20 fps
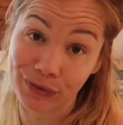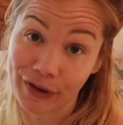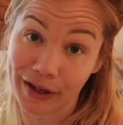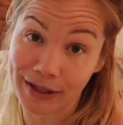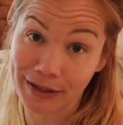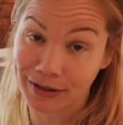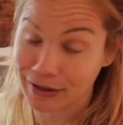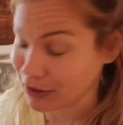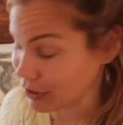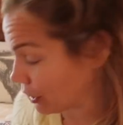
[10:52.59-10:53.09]

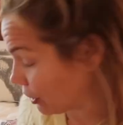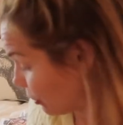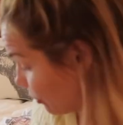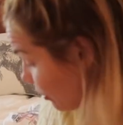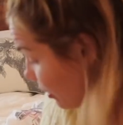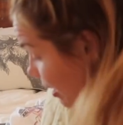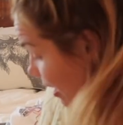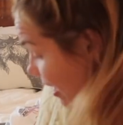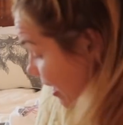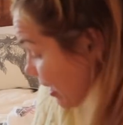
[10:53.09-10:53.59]
Facetune.
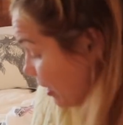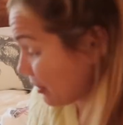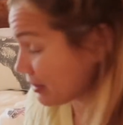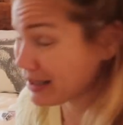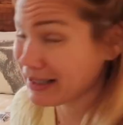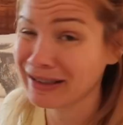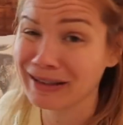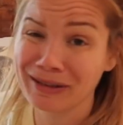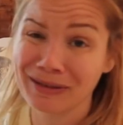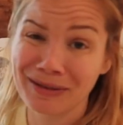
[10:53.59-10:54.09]
And I was
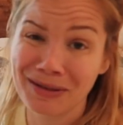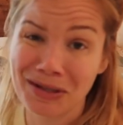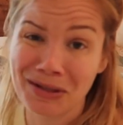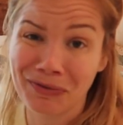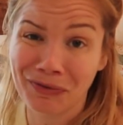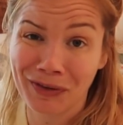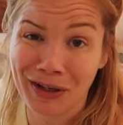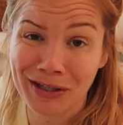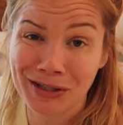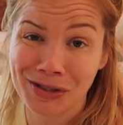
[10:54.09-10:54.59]
like, can you
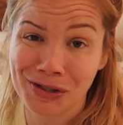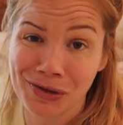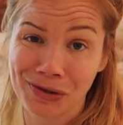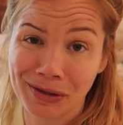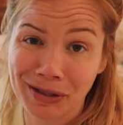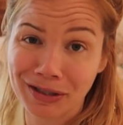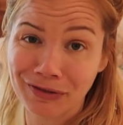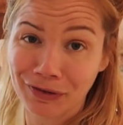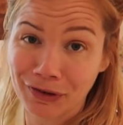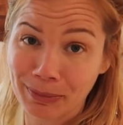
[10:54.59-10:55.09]
just Facetune
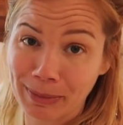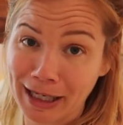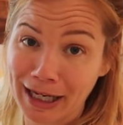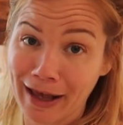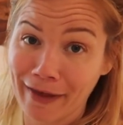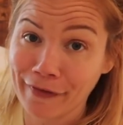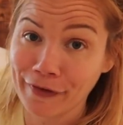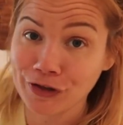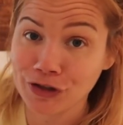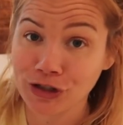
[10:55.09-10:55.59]
this for me?
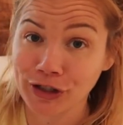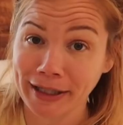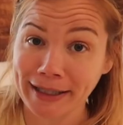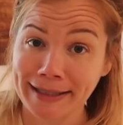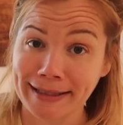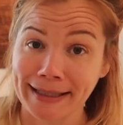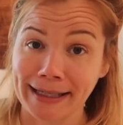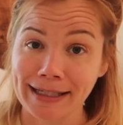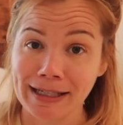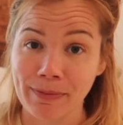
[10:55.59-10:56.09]
And then she
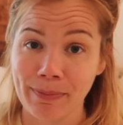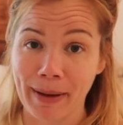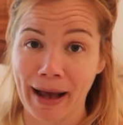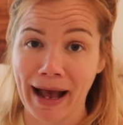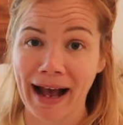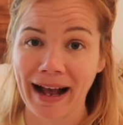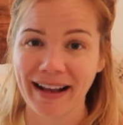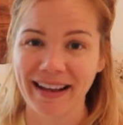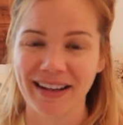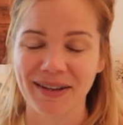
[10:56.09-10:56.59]
like sent it
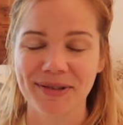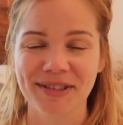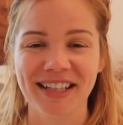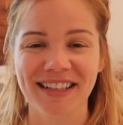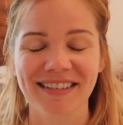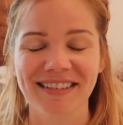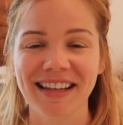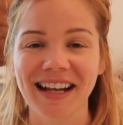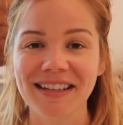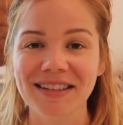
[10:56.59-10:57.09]
back and I was
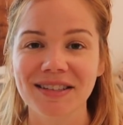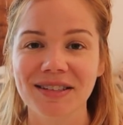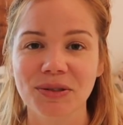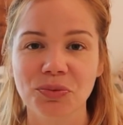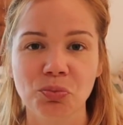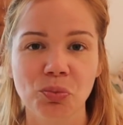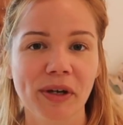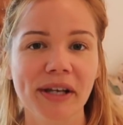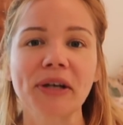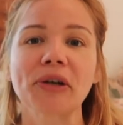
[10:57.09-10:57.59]
like,
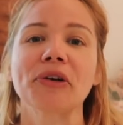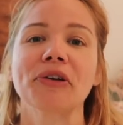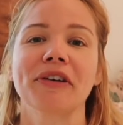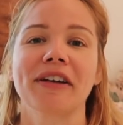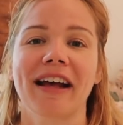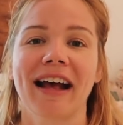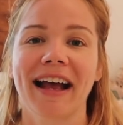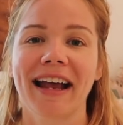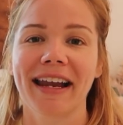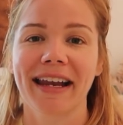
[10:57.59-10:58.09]
that's weird.
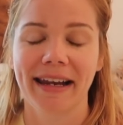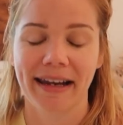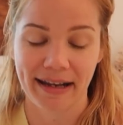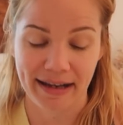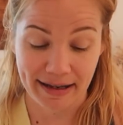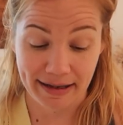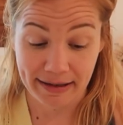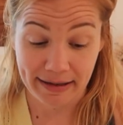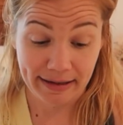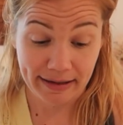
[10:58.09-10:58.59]
I,
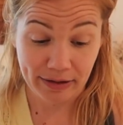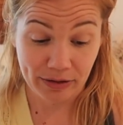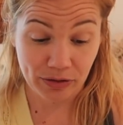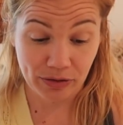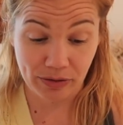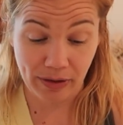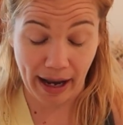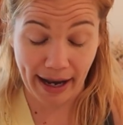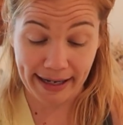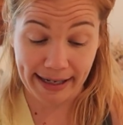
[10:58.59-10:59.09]

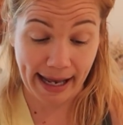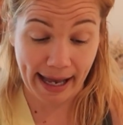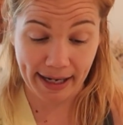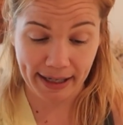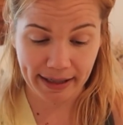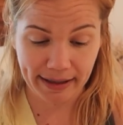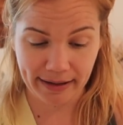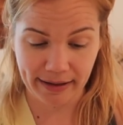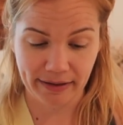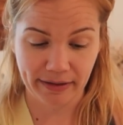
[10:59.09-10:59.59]
I get
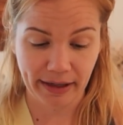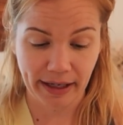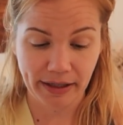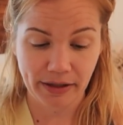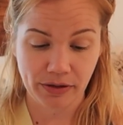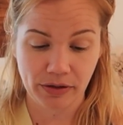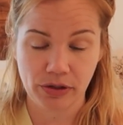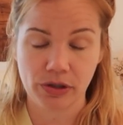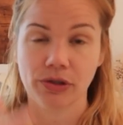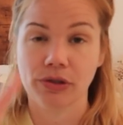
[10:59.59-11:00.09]
it. And
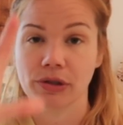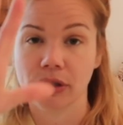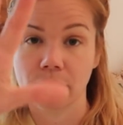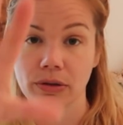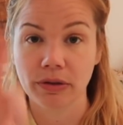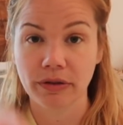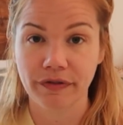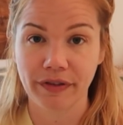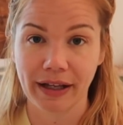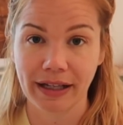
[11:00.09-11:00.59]
like, do
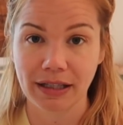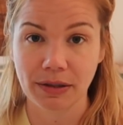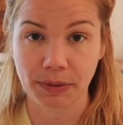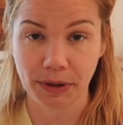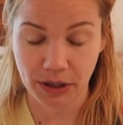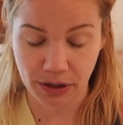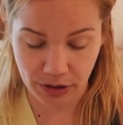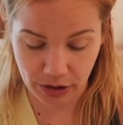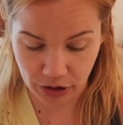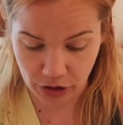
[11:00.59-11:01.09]
you, if that's
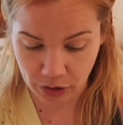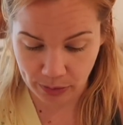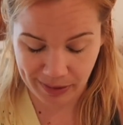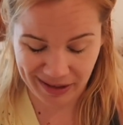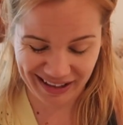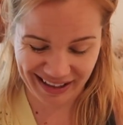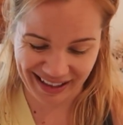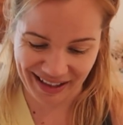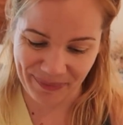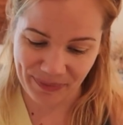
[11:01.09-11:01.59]
what you do.
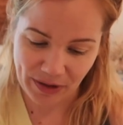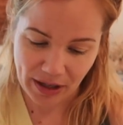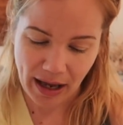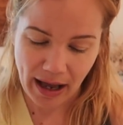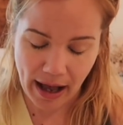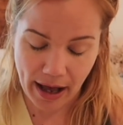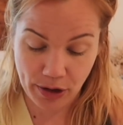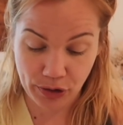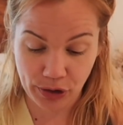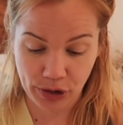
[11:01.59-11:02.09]
But like,
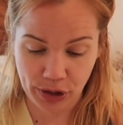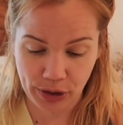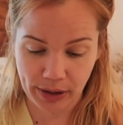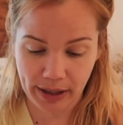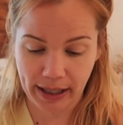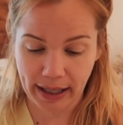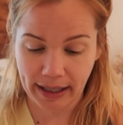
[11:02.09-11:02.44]
I don't know, I